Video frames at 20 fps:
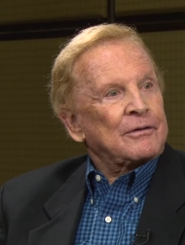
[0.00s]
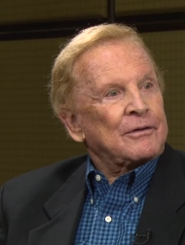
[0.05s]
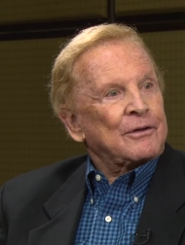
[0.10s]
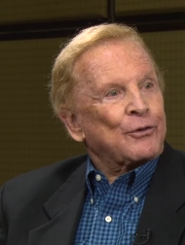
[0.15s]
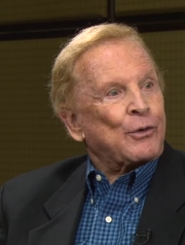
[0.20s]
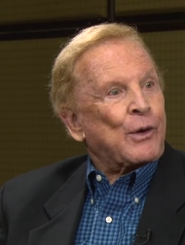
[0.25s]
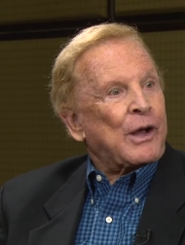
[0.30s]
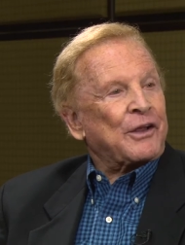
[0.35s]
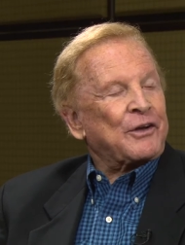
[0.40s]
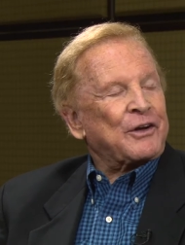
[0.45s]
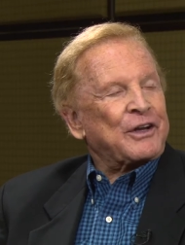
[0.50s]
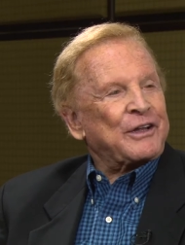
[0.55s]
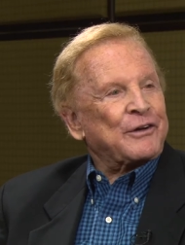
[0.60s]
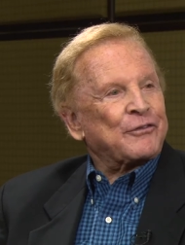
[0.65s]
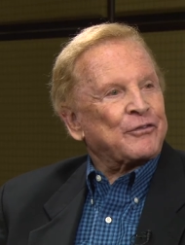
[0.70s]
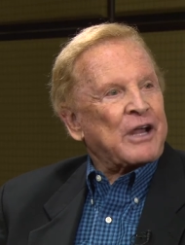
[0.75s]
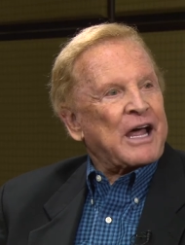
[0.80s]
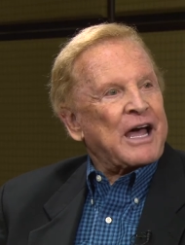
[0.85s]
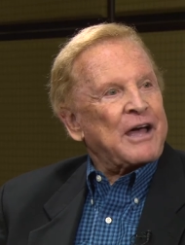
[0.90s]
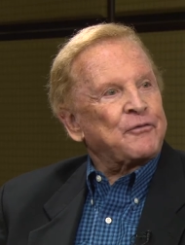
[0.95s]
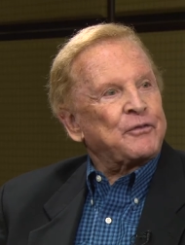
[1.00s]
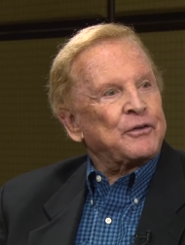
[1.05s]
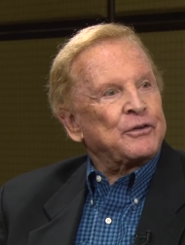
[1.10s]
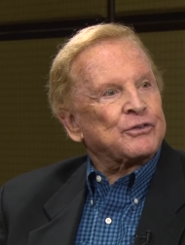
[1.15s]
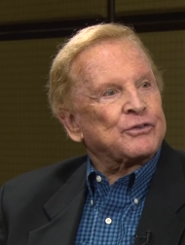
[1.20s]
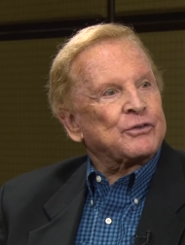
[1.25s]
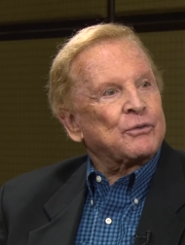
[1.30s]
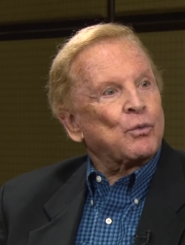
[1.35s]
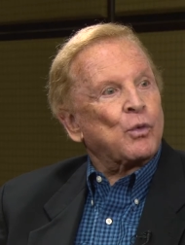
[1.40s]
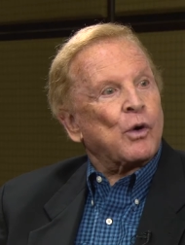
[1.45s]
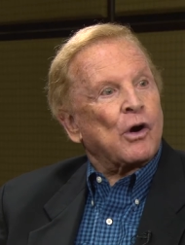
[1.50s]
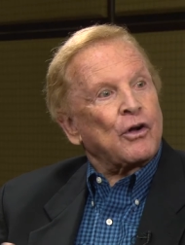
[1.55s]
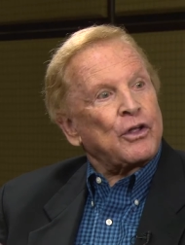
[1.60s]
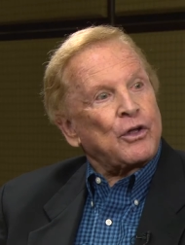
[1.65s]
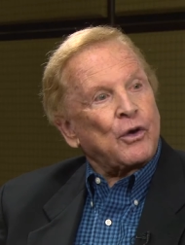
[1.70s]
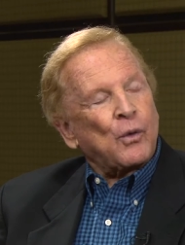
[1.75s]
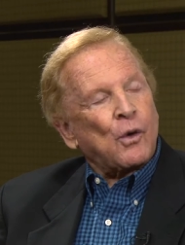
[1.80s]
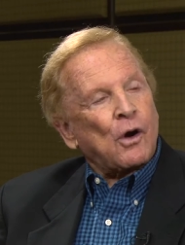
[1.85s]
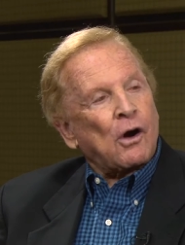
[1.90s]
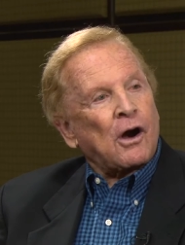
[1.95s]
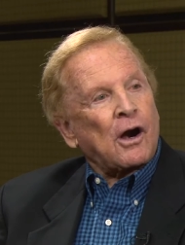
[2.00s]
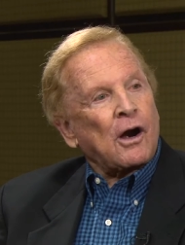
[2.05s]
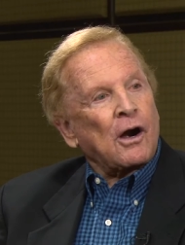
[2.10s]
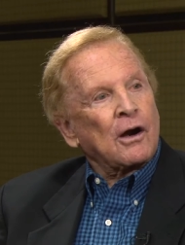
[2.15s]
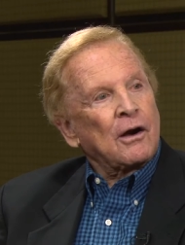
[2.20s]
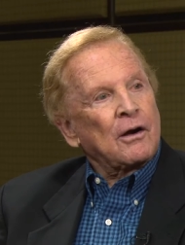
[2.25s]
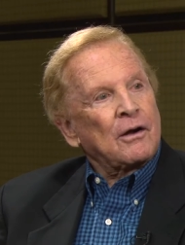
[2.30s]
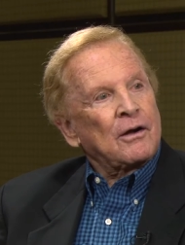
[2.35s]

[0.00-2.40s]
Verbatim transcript: Quality of life is where you are,